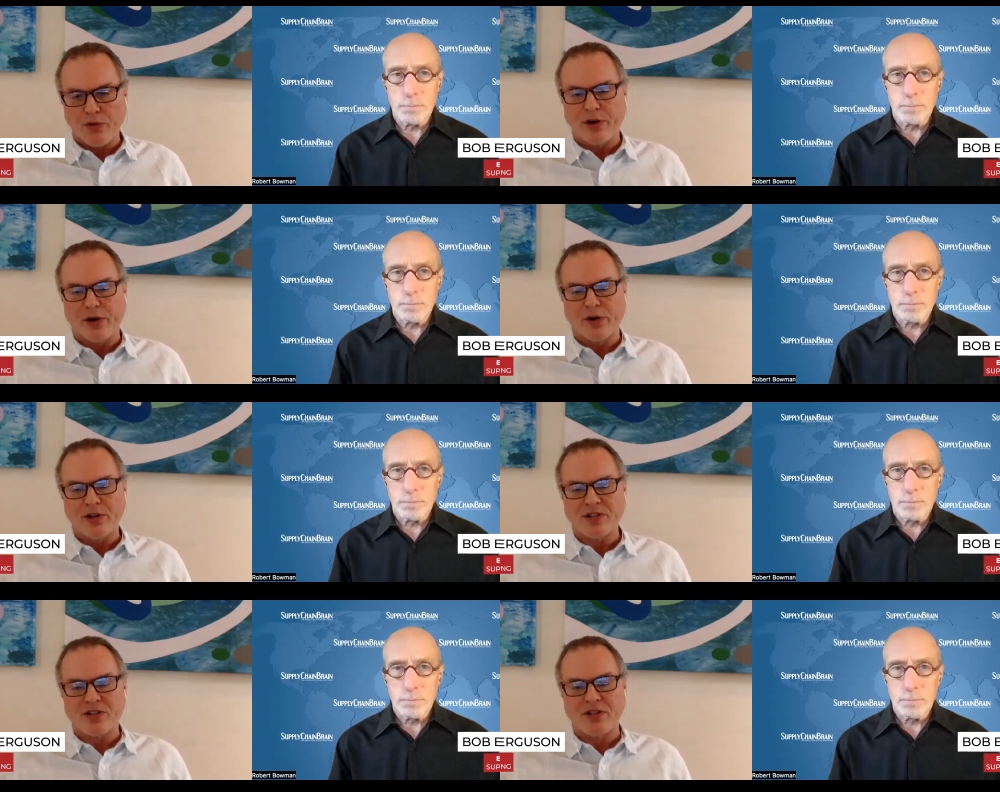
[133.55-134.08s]
Speaker 1: There
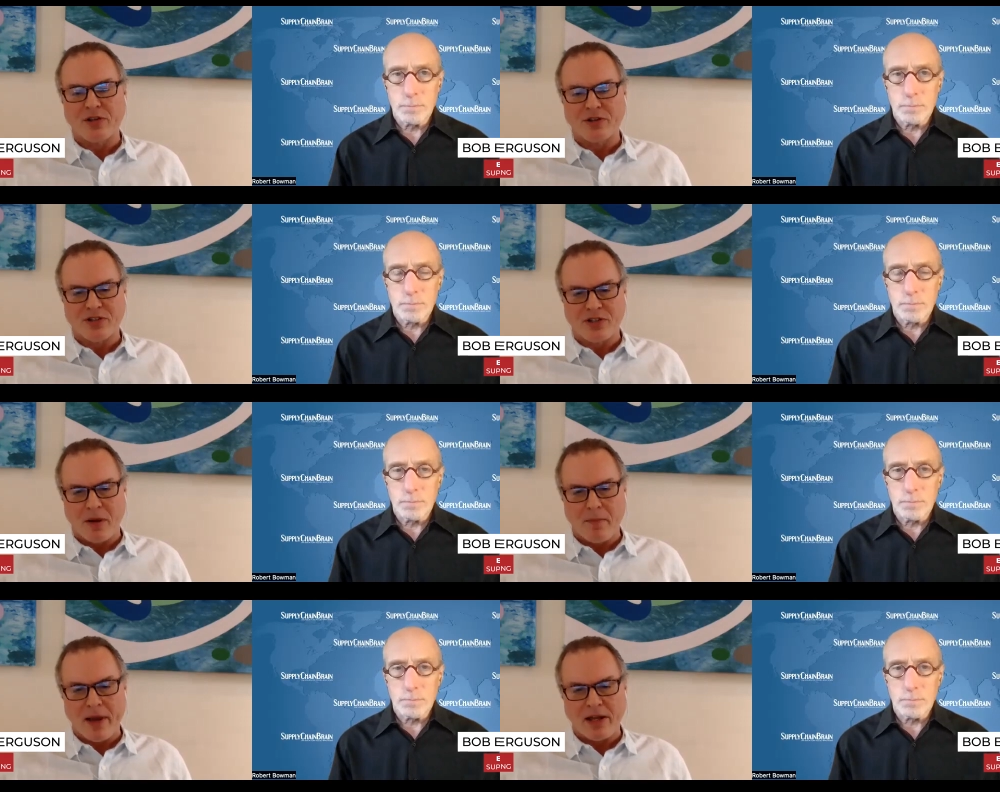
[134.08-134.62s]
is still
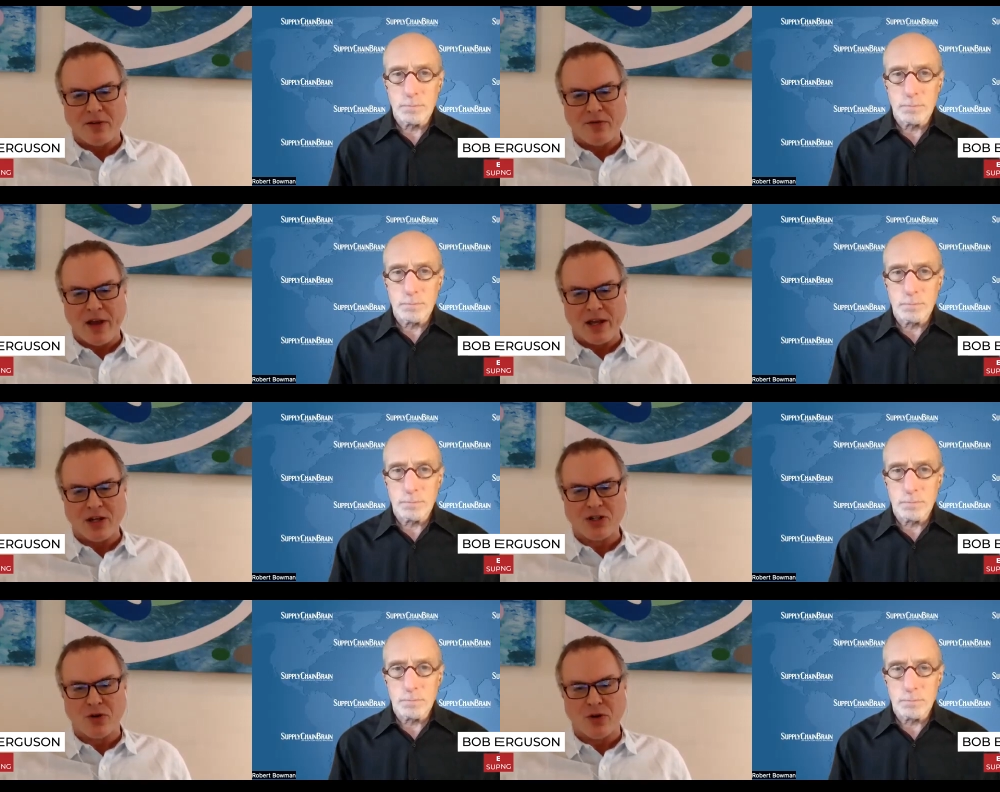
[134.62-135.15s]
some
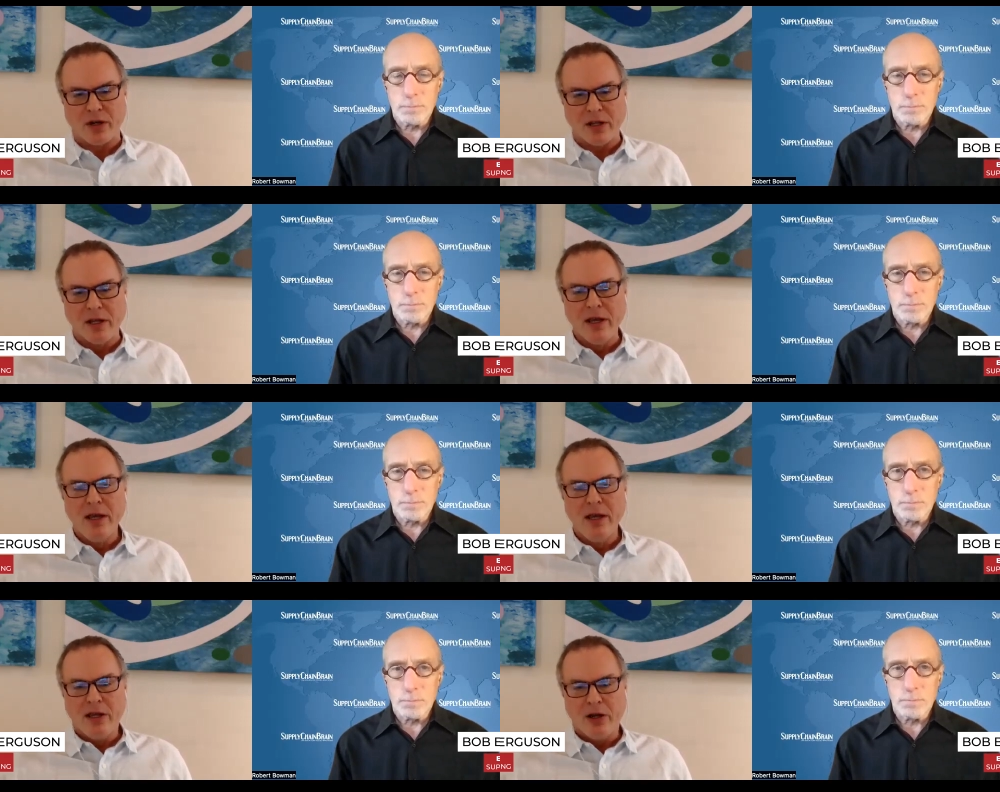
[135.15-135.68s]
manufacturing
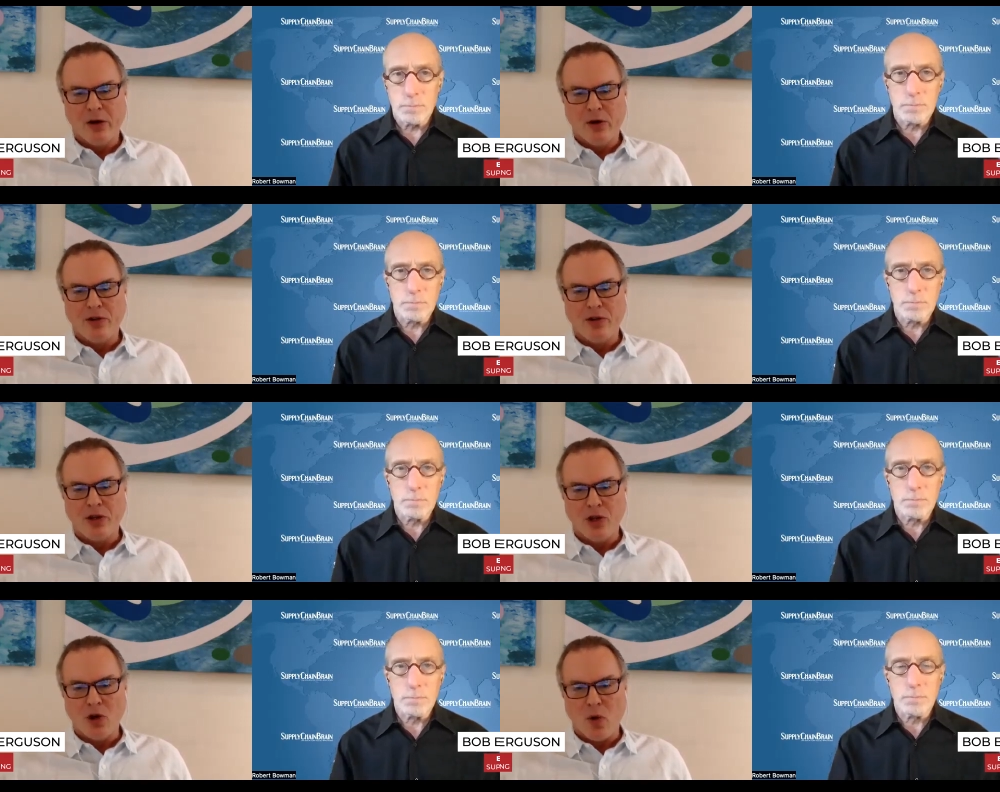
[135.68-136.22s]
here in
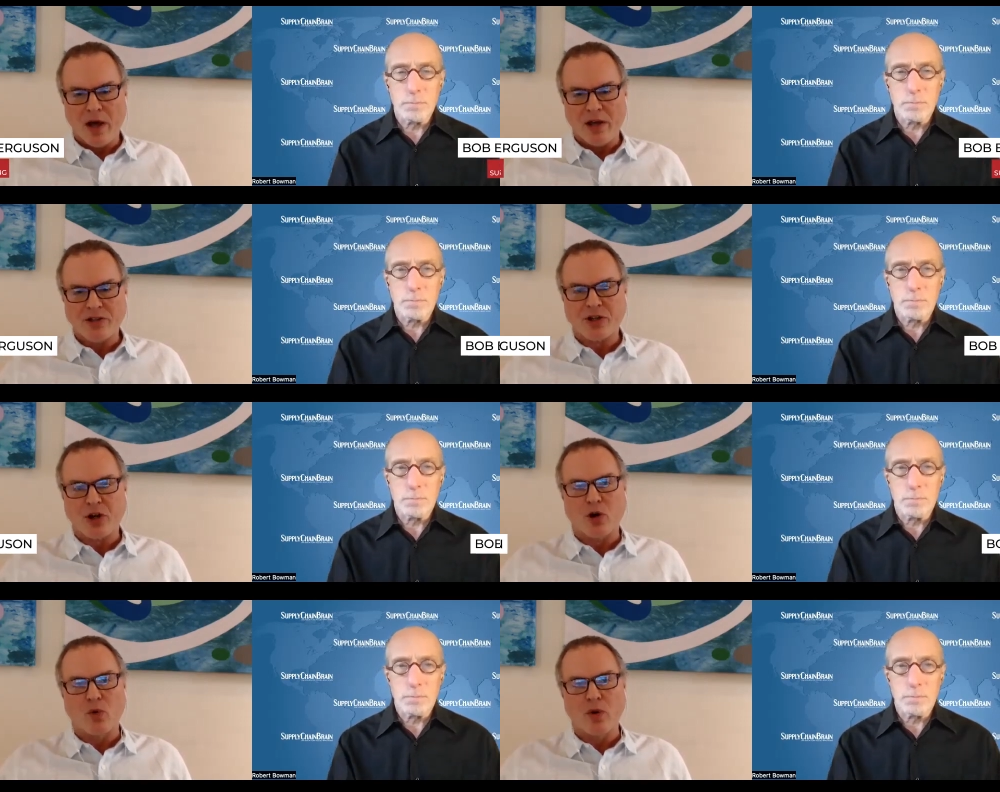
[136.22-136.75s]
the U S.
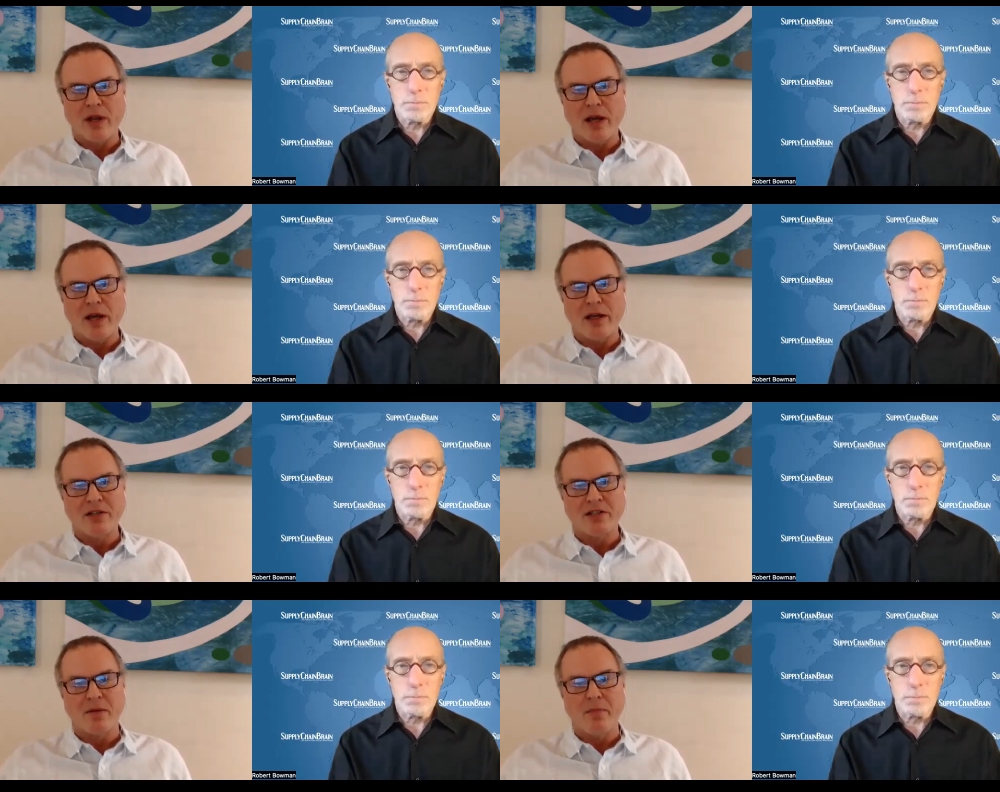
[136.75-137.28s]
Korea
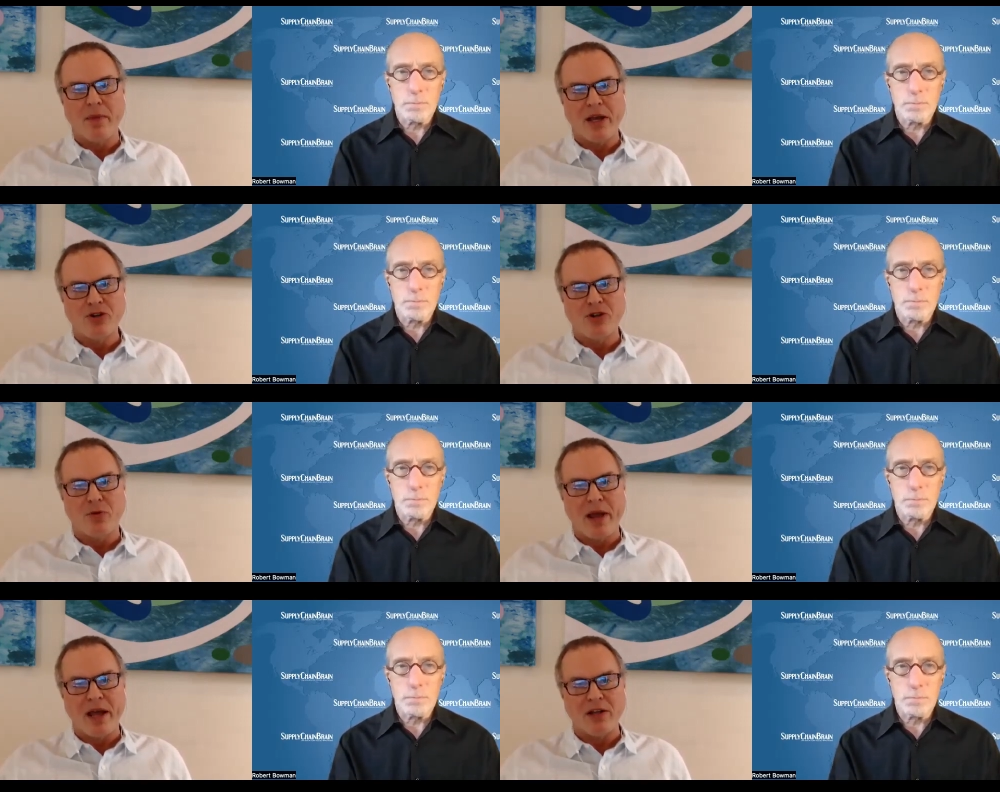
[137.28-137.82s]
is a
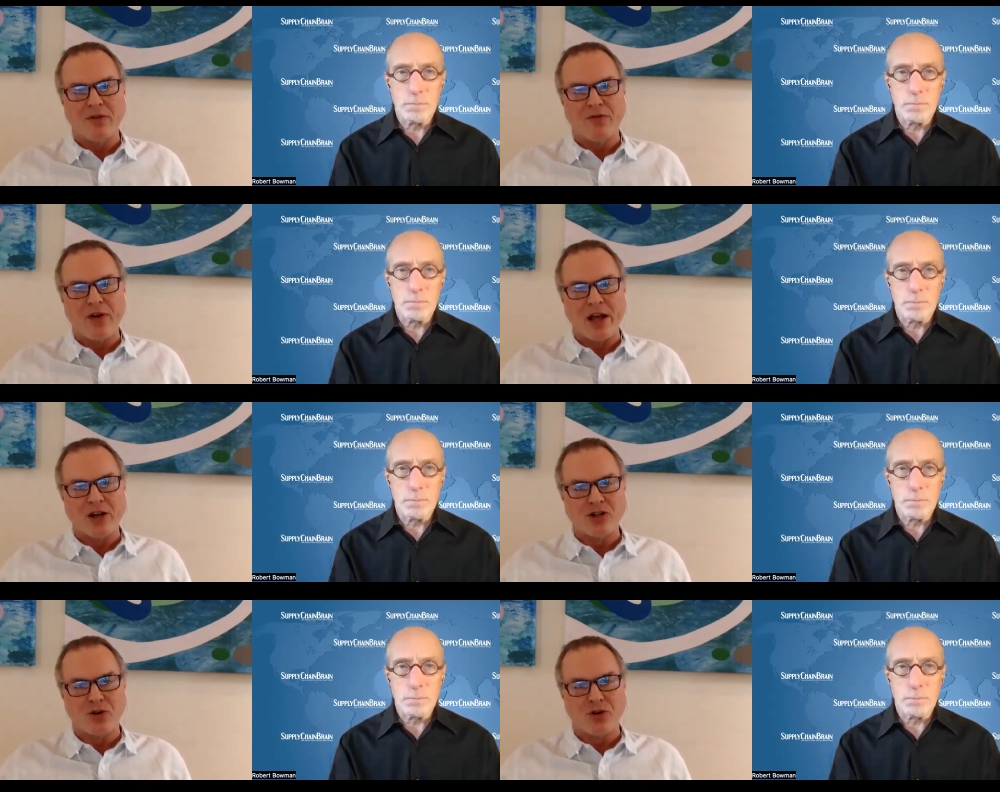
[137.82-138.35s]
major
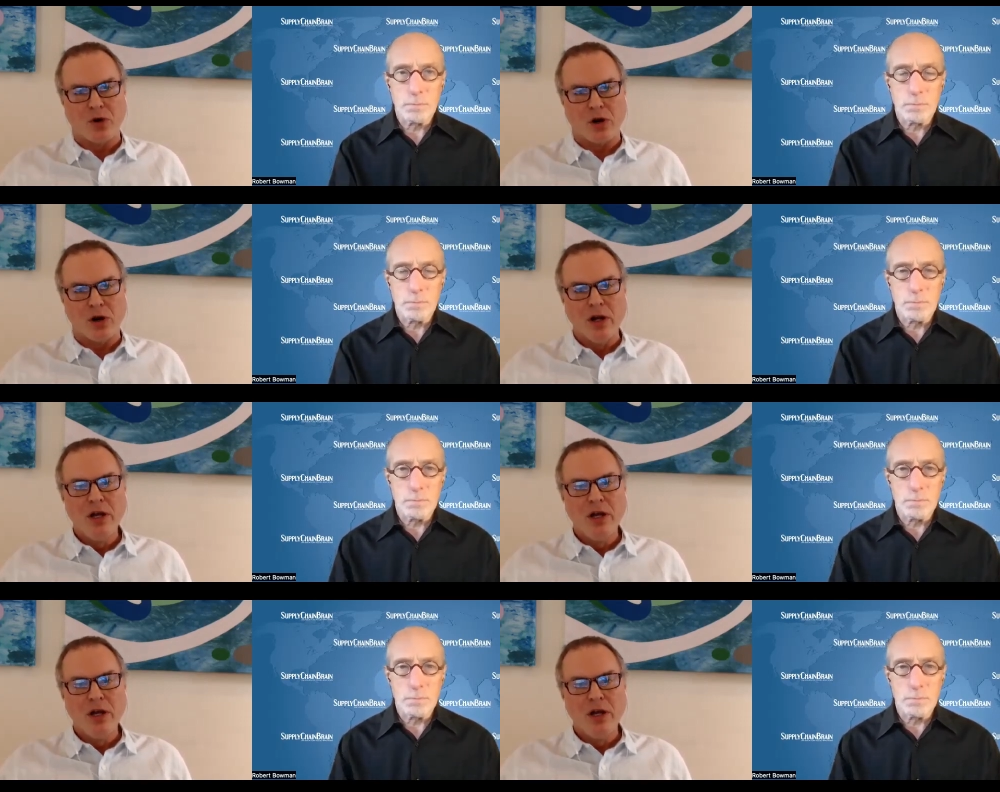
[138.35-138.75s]
manufacturer.